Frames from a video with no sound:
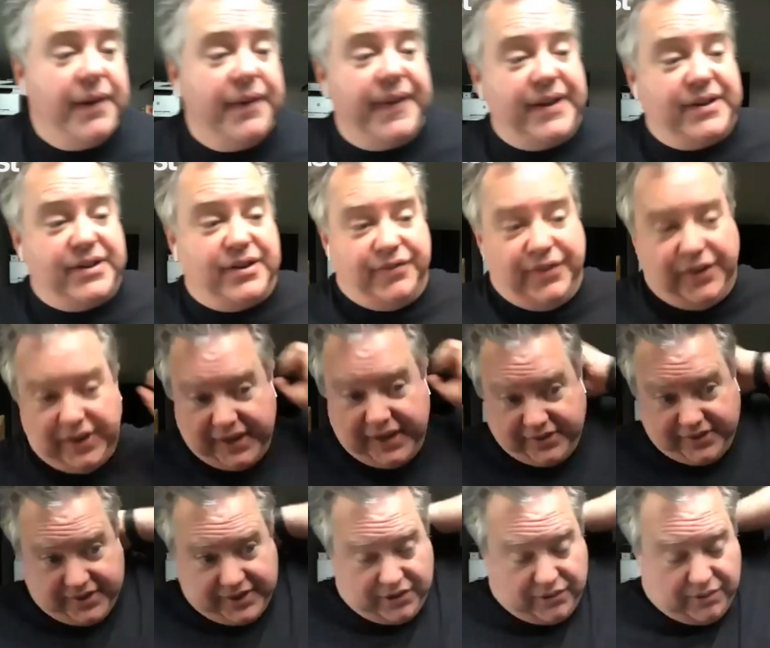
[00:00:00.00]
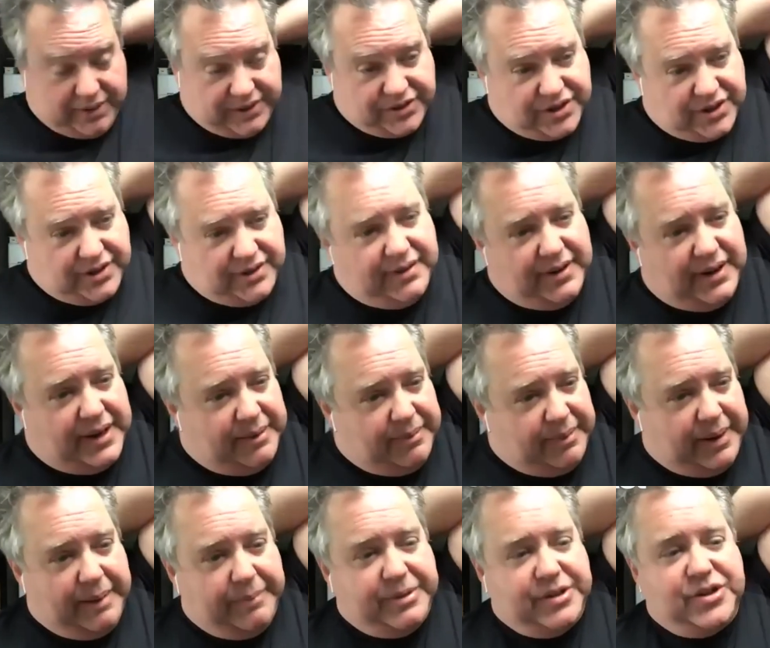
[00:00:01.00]
That's a very interesting question. Um,
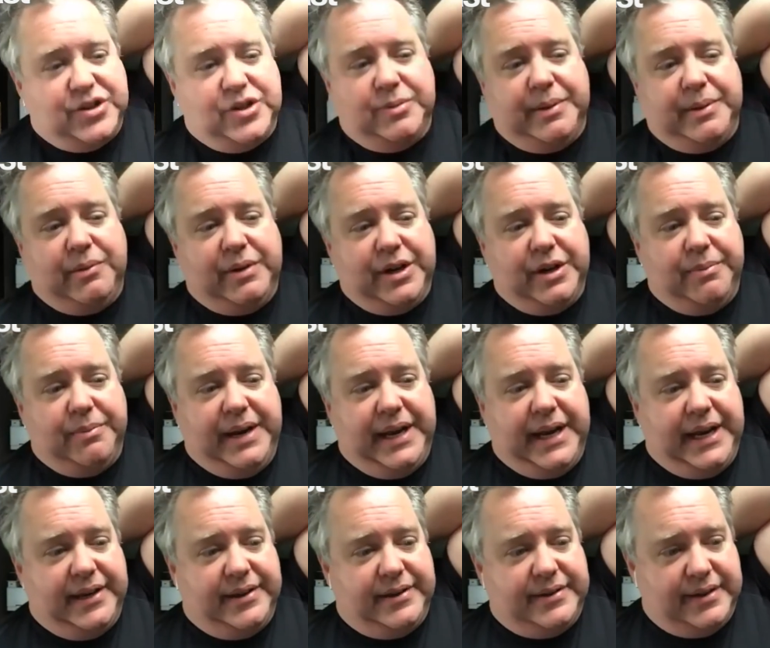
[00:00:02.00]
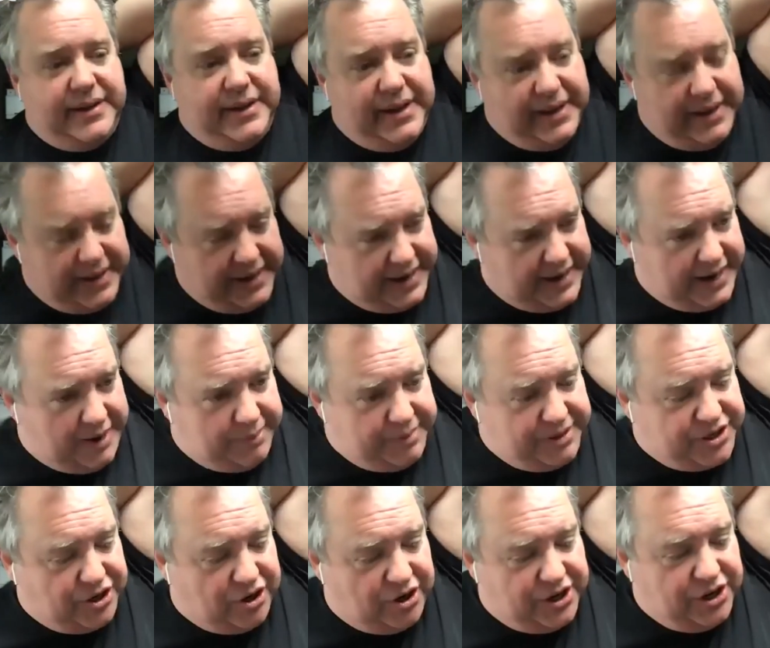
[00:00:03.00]
I'm assuming what you're meaning is how
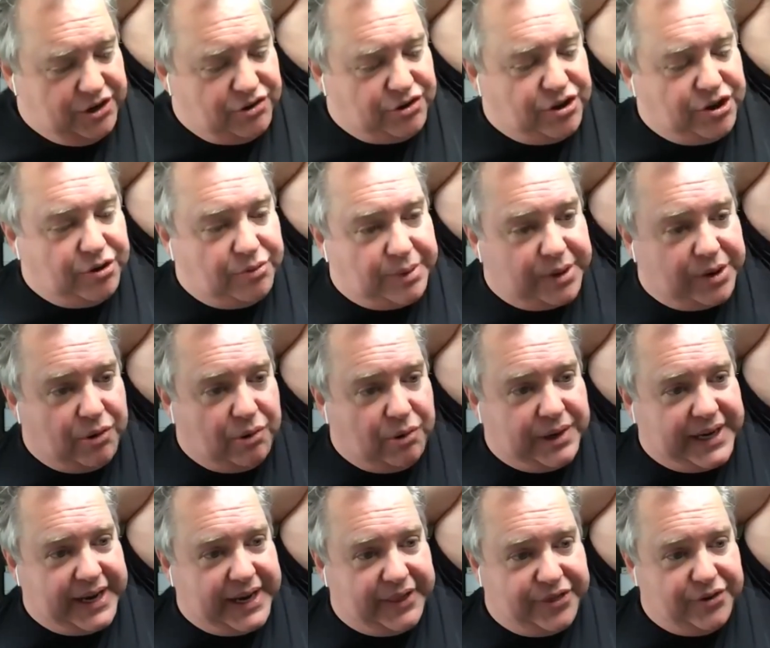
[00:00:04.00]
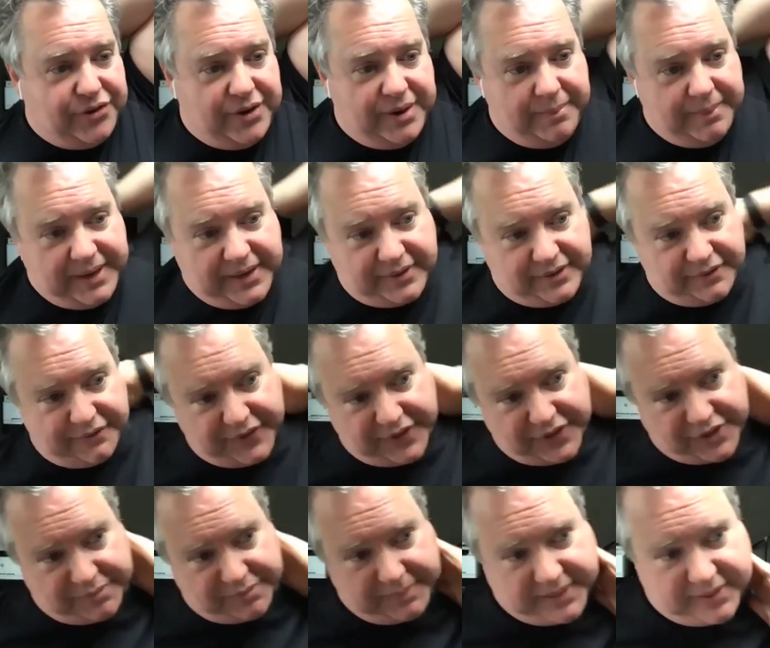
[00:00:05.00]
much audio do you record to get thirty minutes of
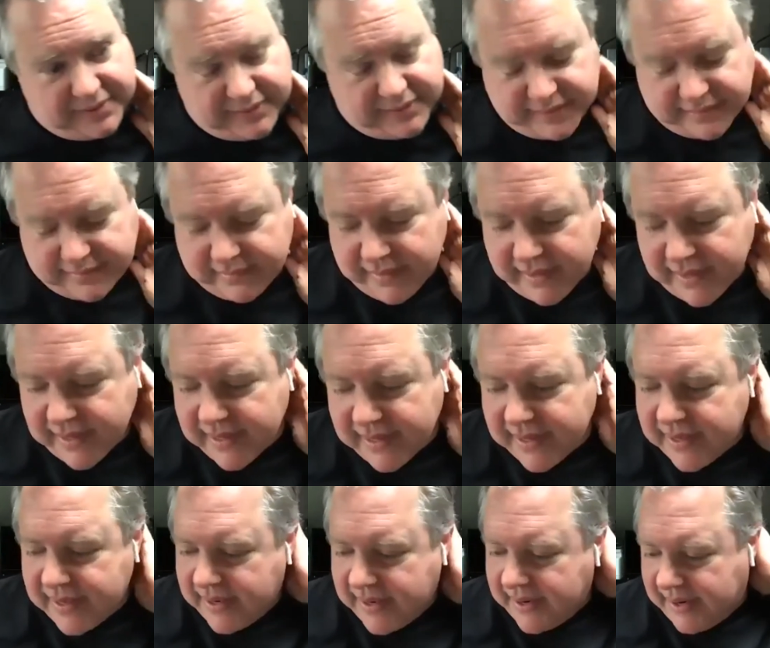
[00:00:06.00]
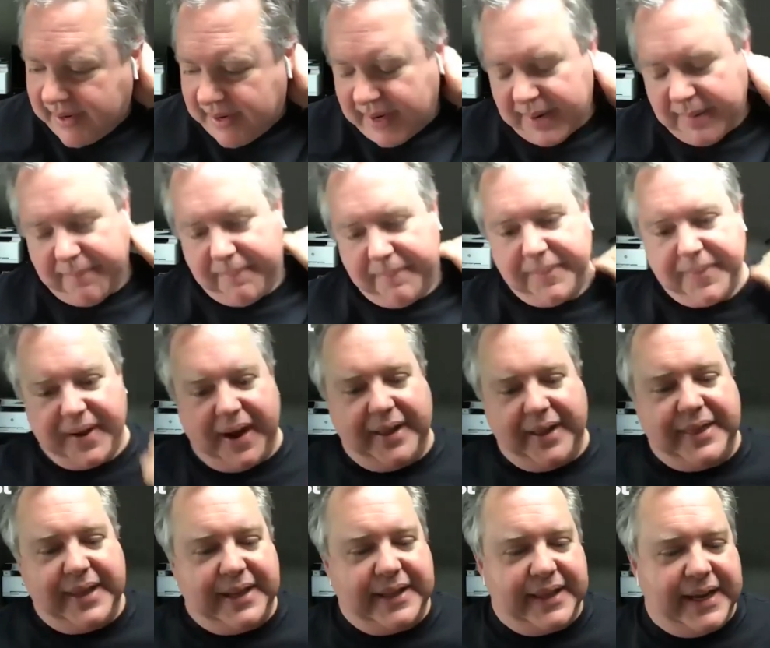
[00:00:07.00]
finished material? Um, I
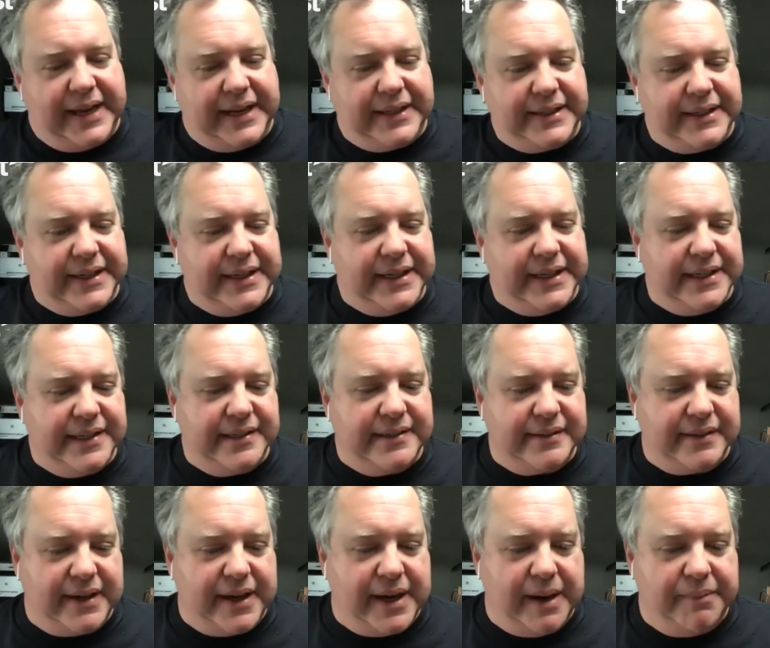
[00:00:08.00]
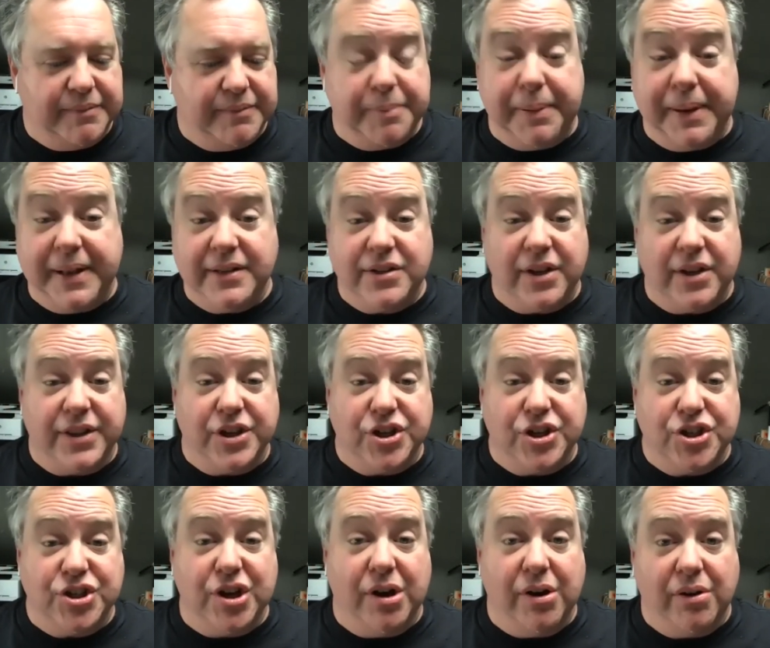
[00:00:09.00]
think that is uh, depends on the
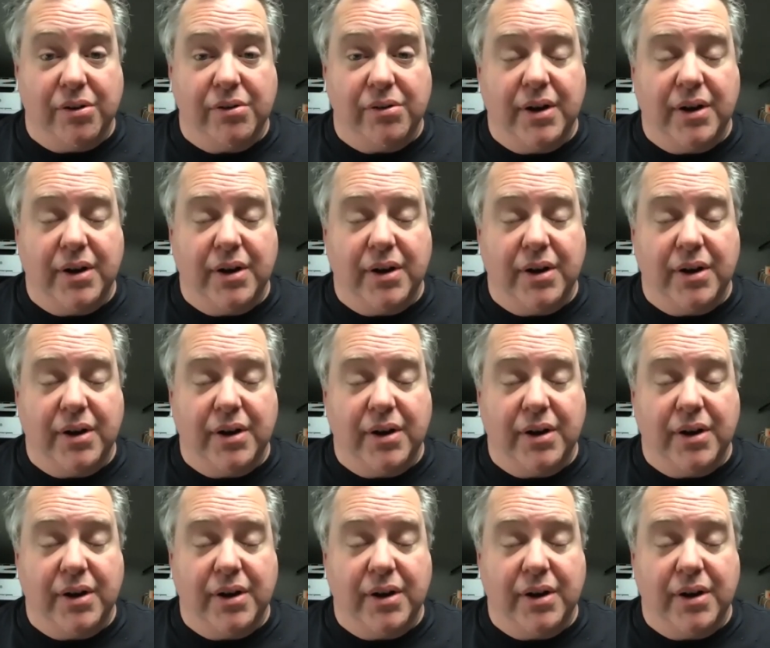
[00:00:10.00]
show.